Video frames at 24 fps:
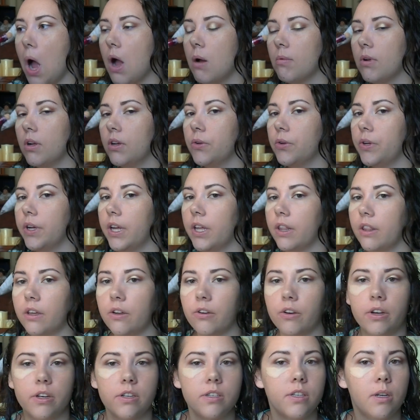I'm not doing anything
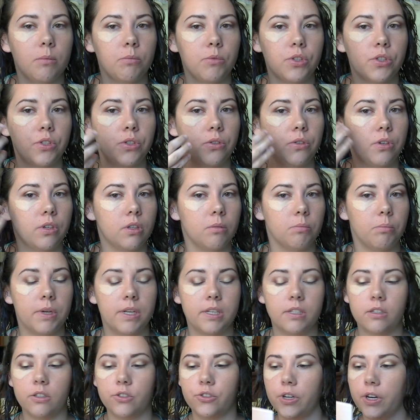crazy, I'm just doing
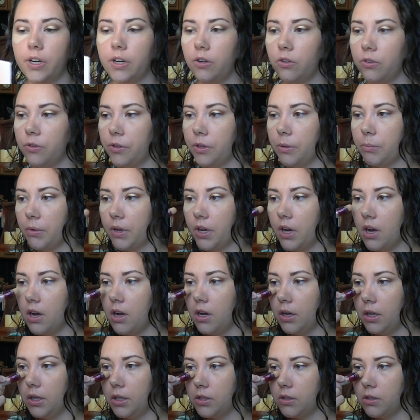basic triangle underneath
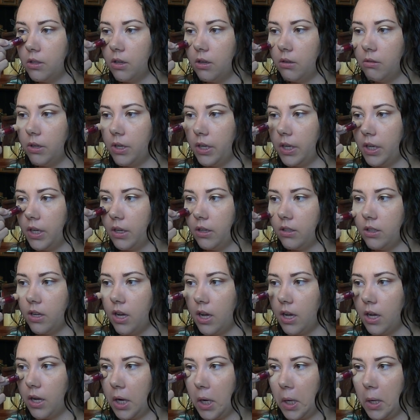my eye so that way I can
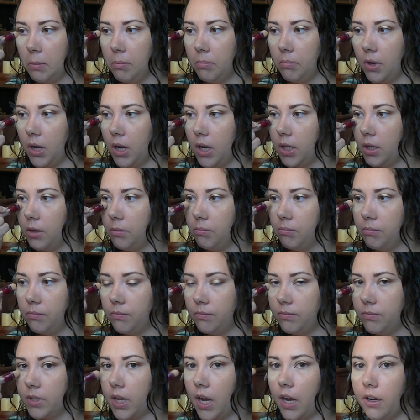hide my
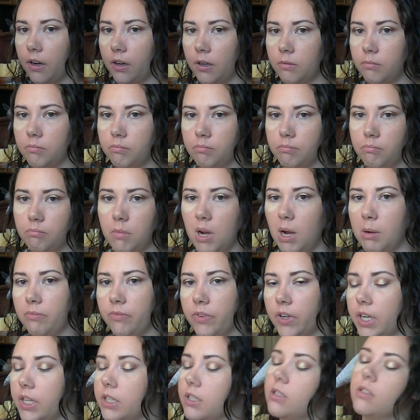tired mom
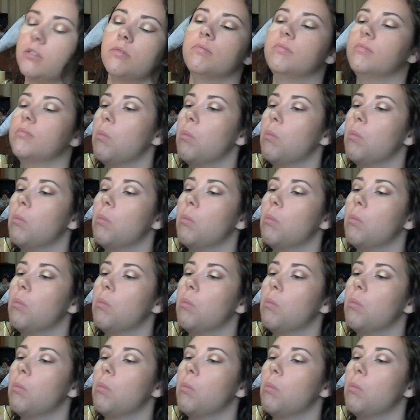face.